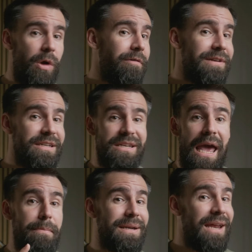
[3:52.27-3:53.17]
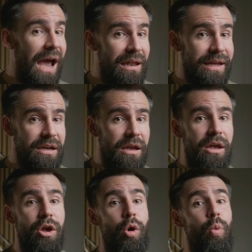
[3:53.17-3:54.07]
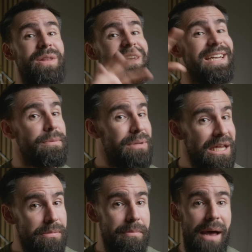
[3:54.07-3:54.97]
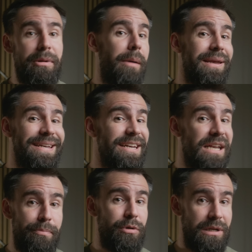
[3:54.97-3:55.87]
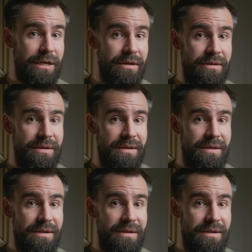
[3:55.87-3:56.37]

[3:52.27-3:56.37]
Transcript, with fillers: roughness, and metallic, with the displacement map coming in separately.